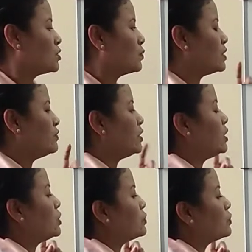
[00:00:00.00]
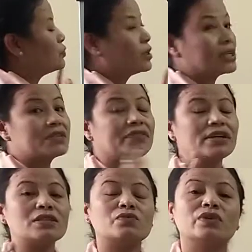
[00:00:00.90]
So what we need to do is
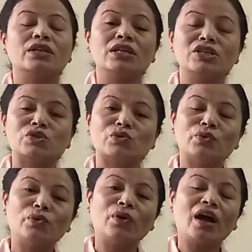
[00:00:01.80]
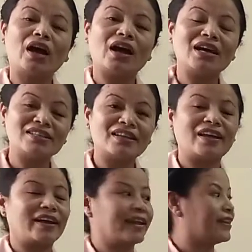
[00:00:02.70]
first we need to
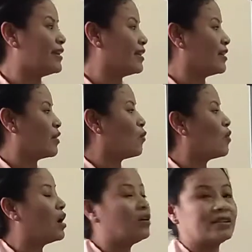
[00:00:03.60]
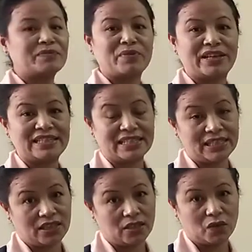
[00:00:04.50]
underline the vowels
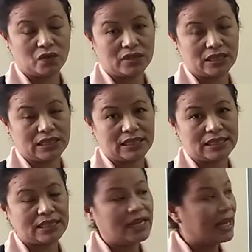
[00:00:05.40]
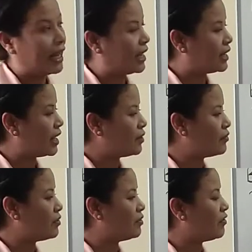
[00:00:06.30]
present in the word and then
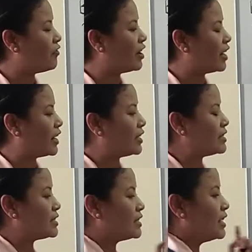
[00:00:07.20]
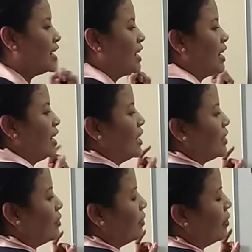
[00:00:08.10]
we will find
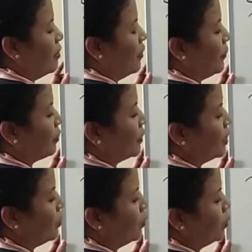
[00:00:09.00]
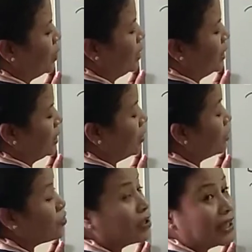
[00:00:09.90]
the word, oh
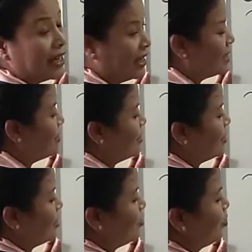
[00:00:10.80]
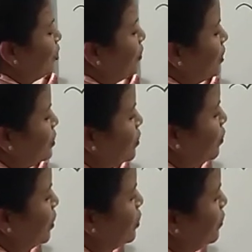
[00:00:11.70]
sorry, the letters in between. So what